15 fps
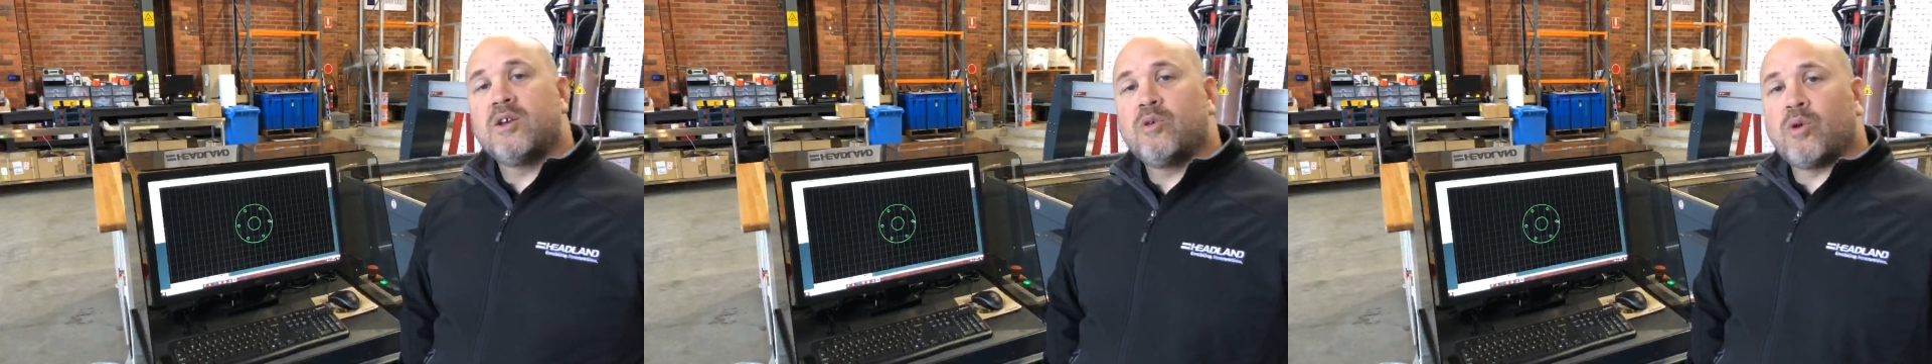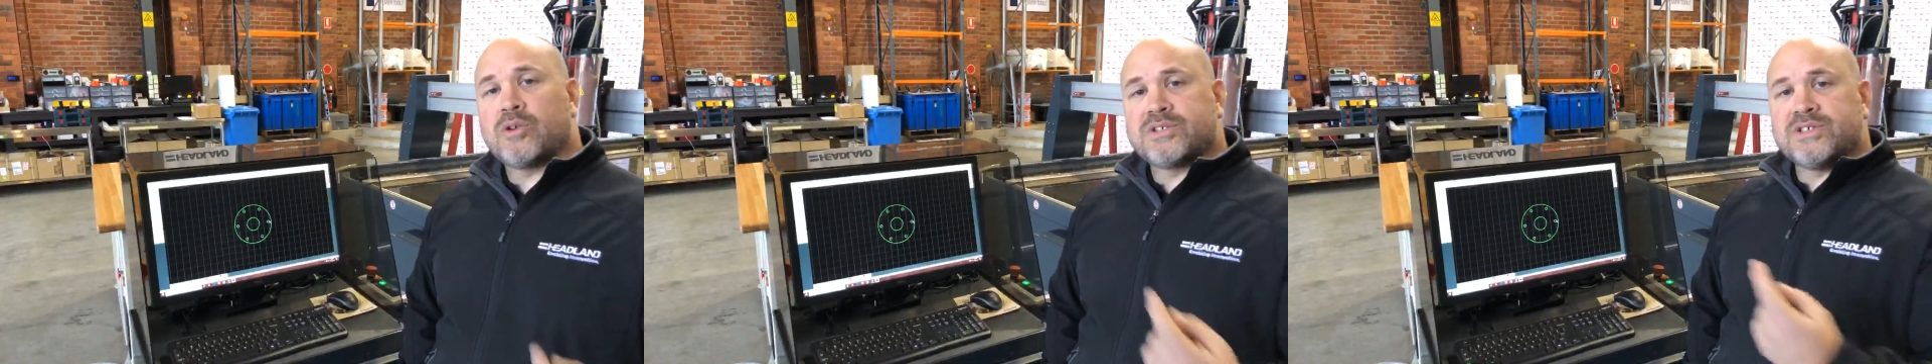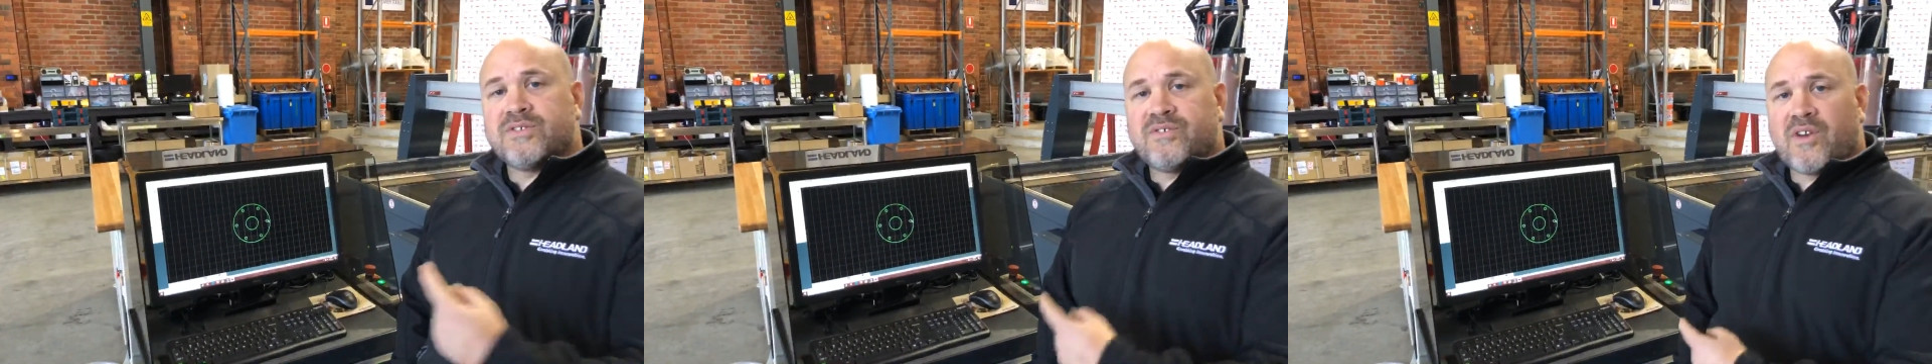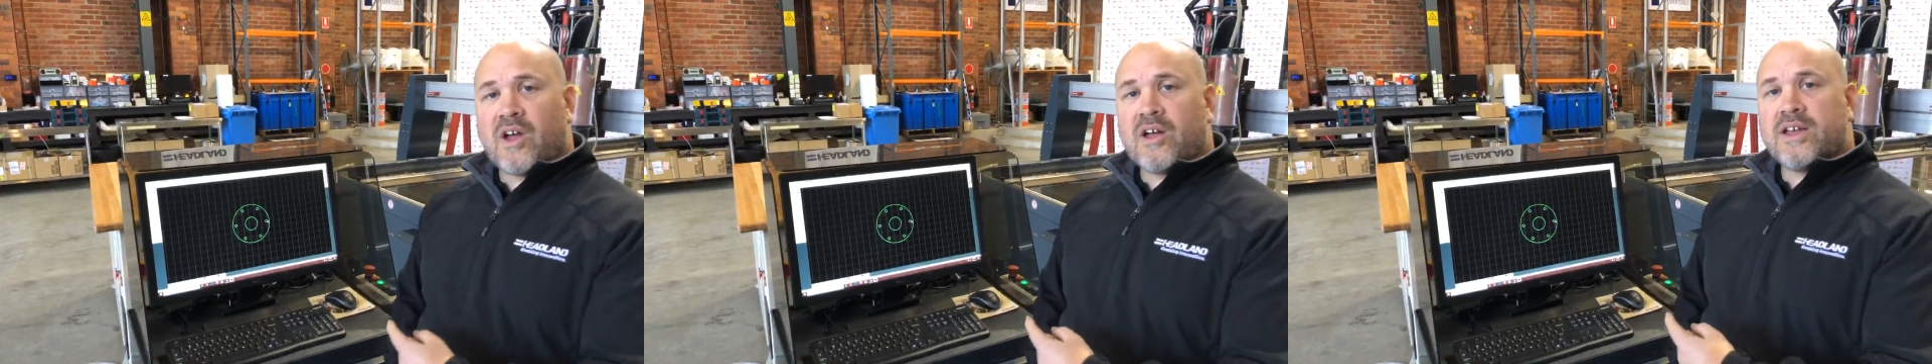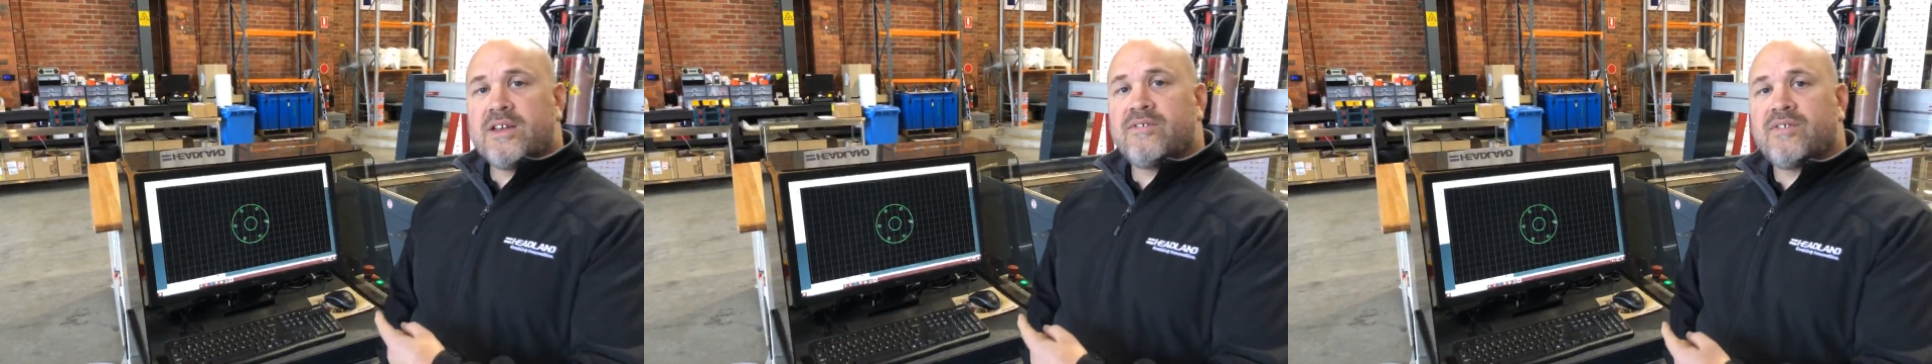quality
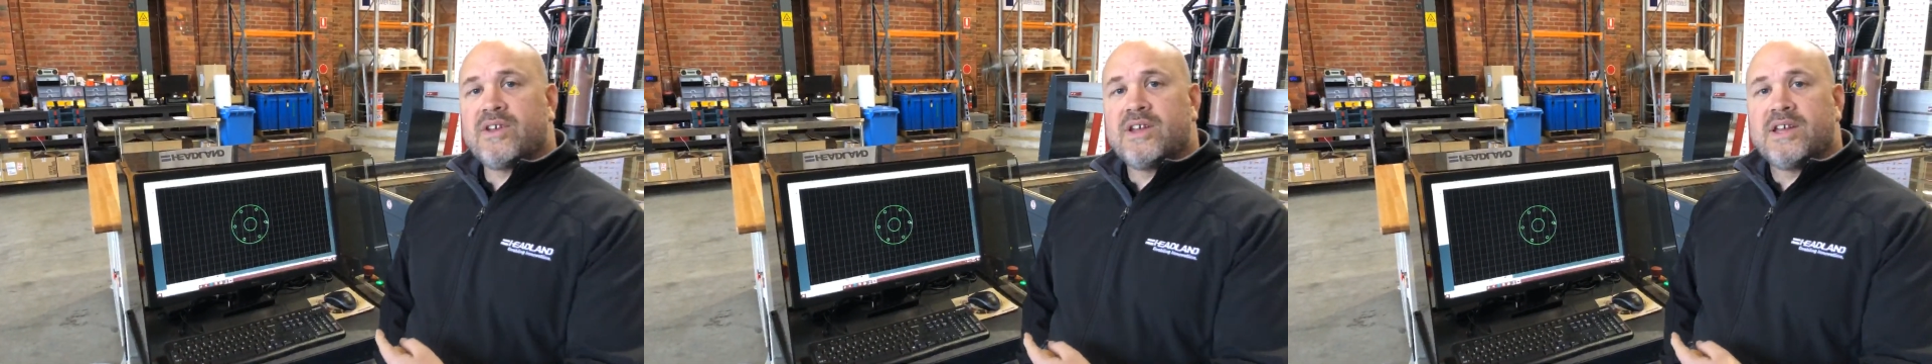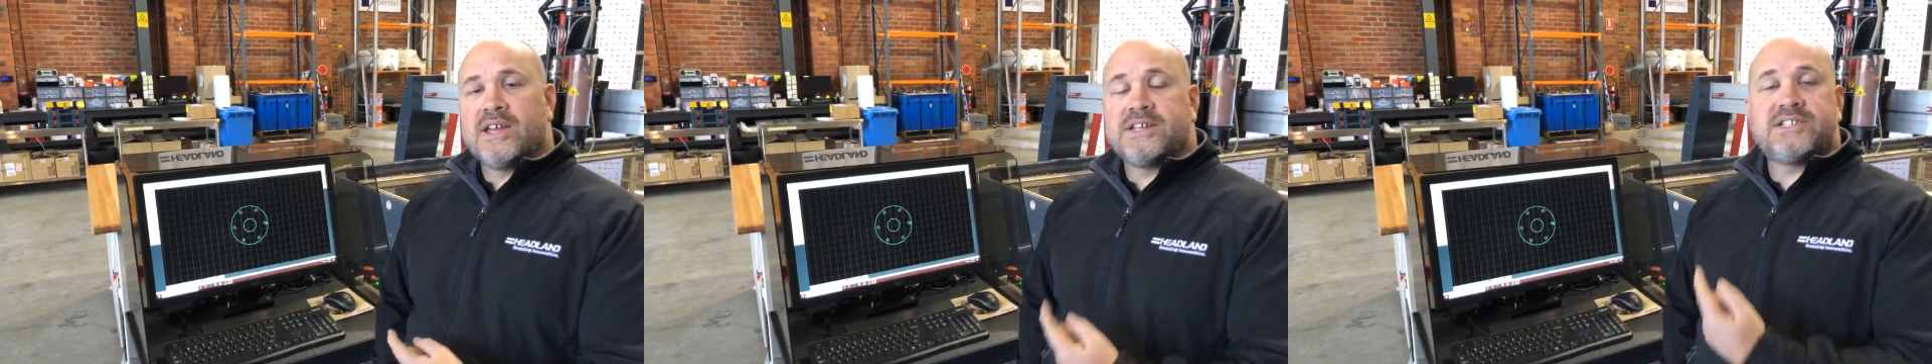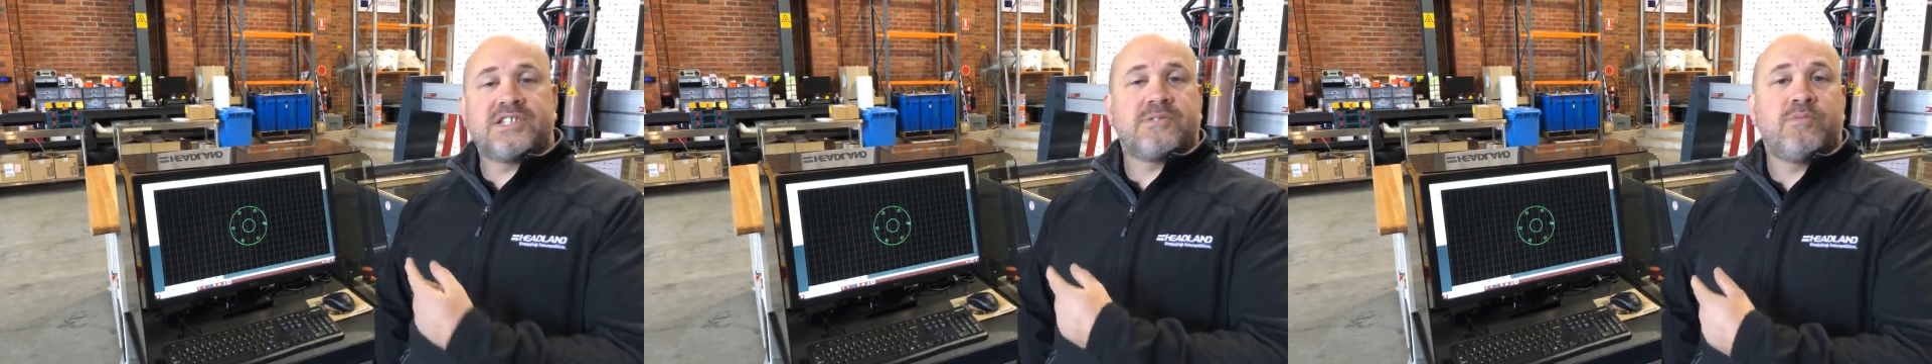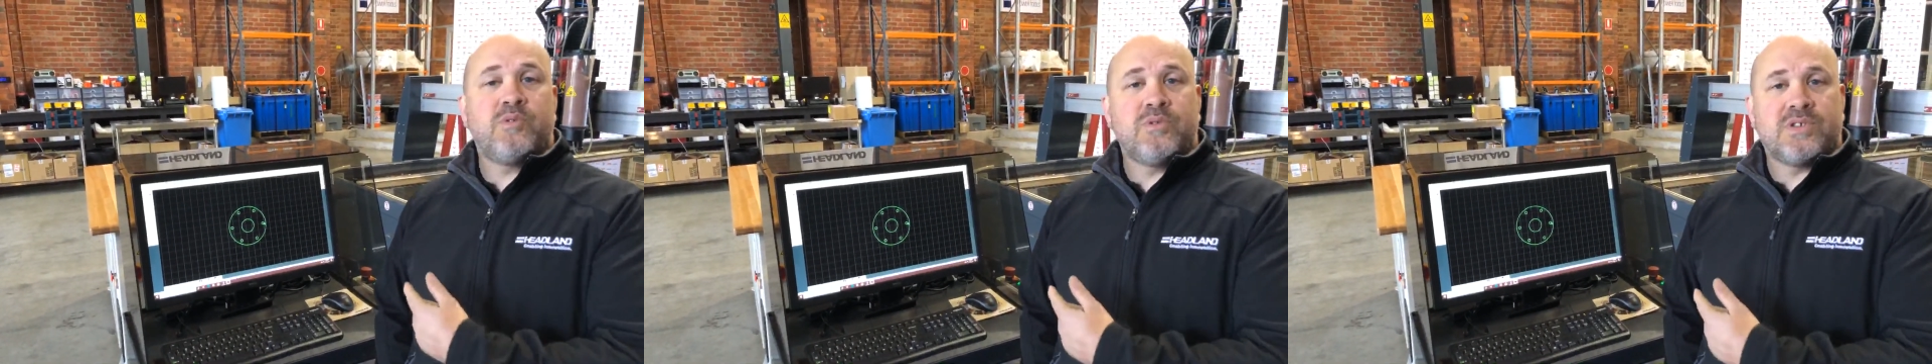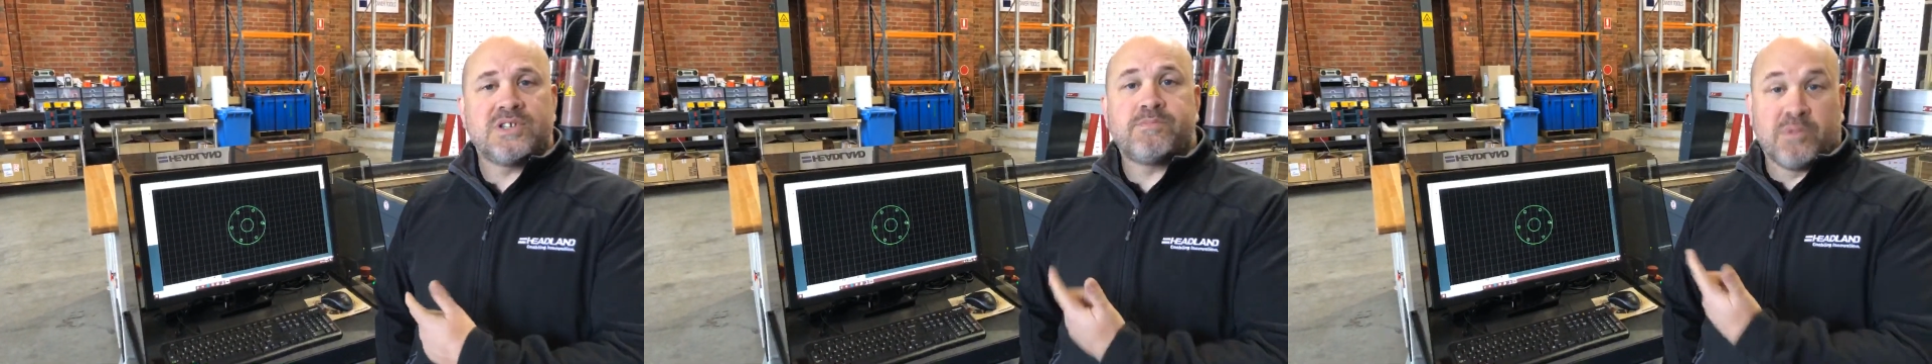5 is the
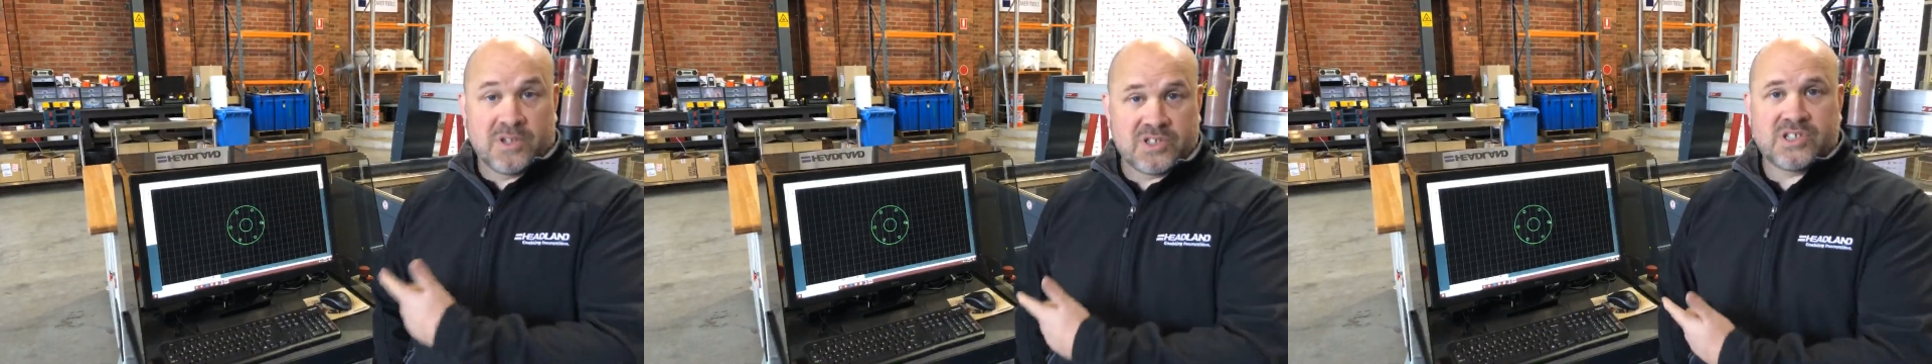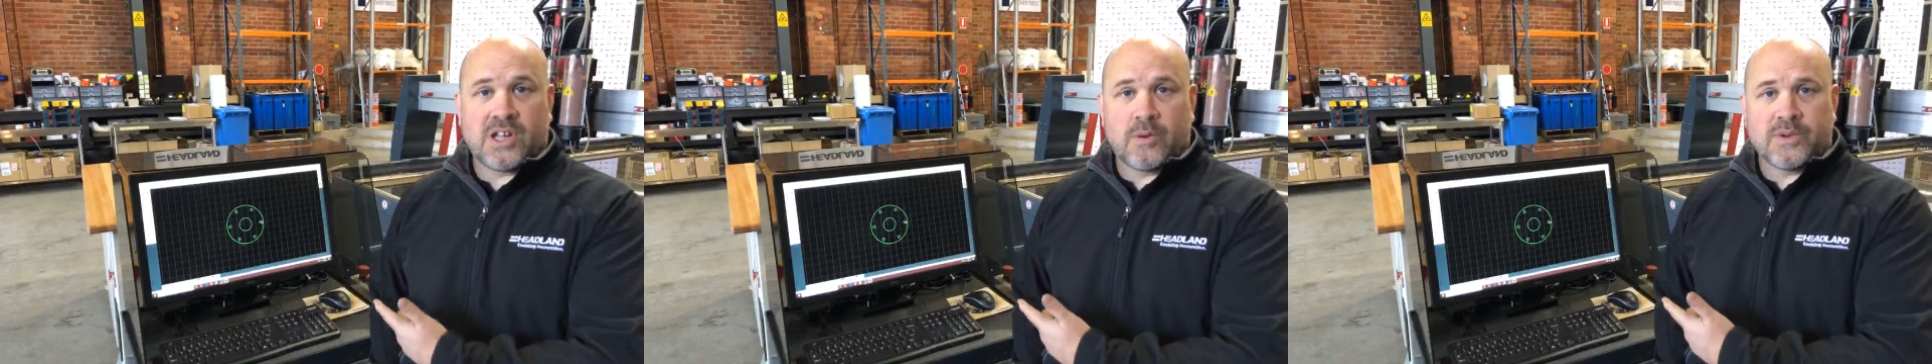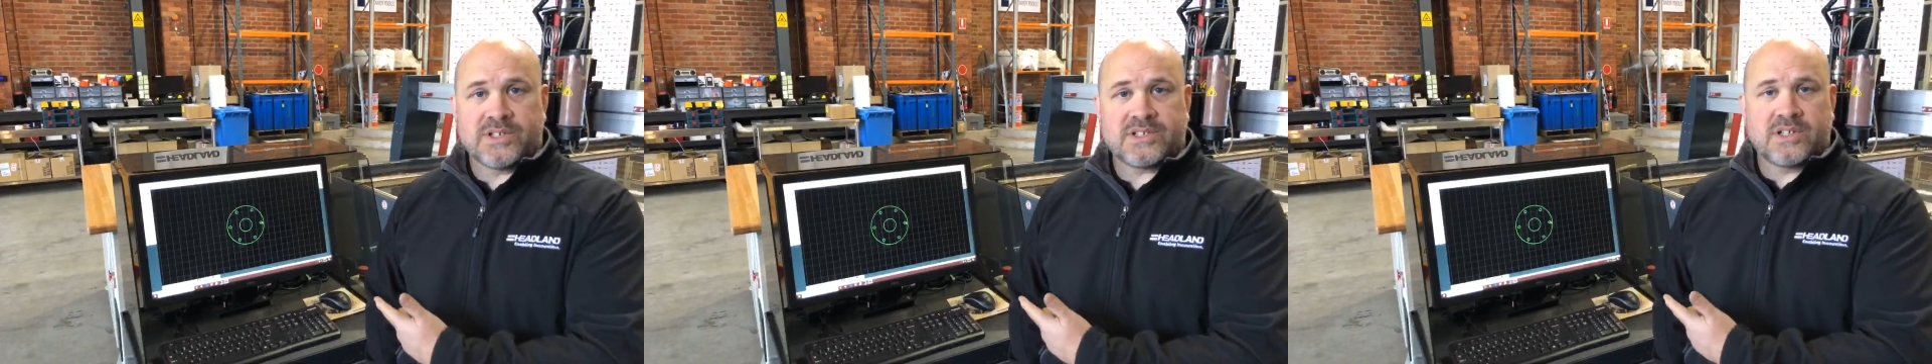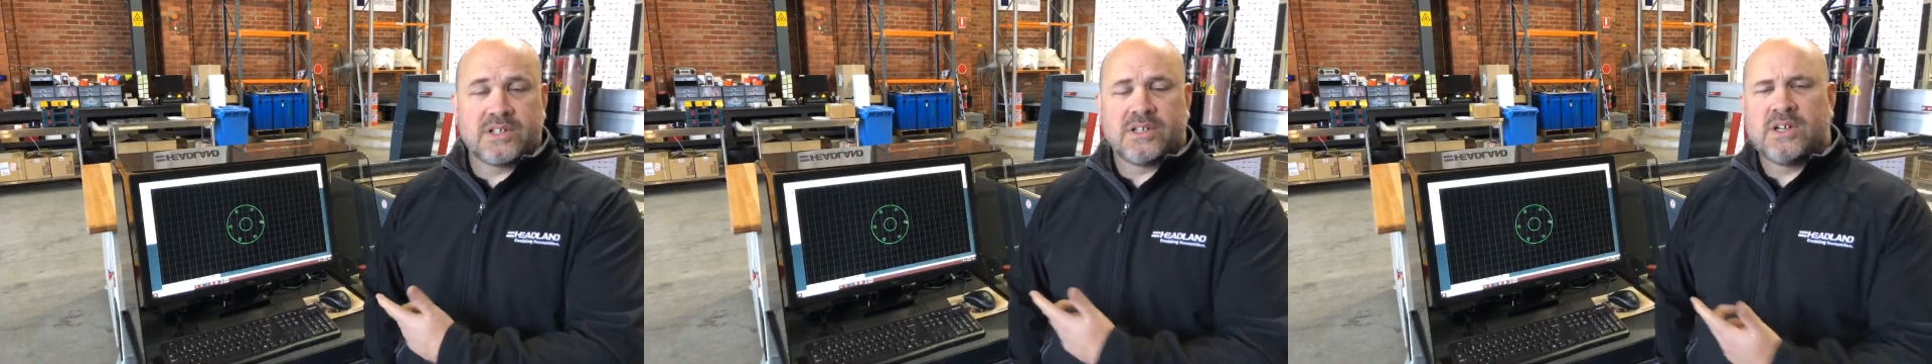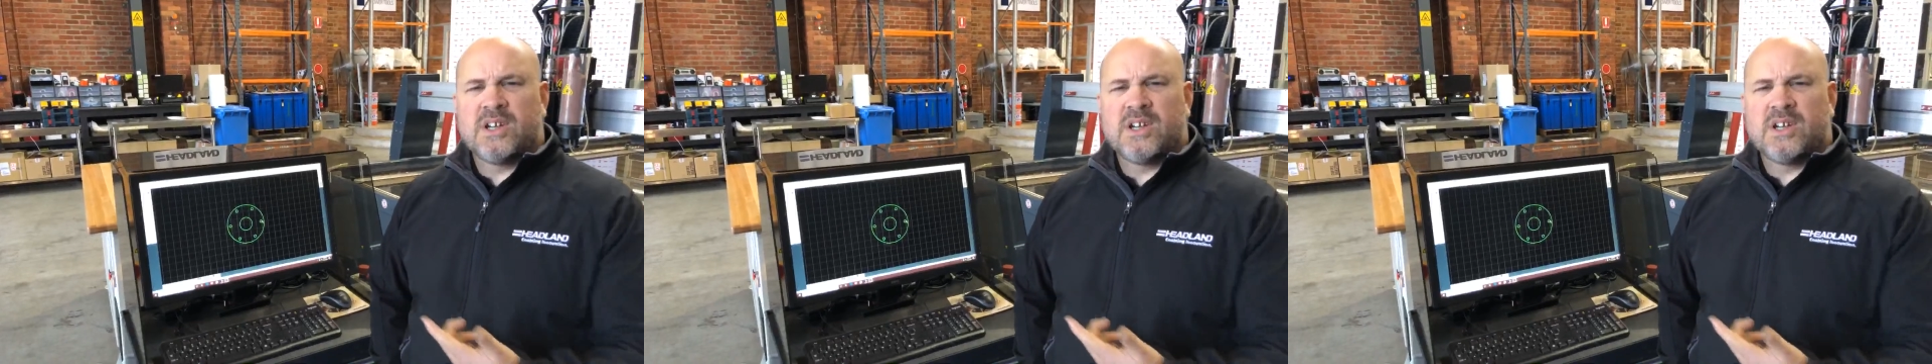smoothest but the slowest.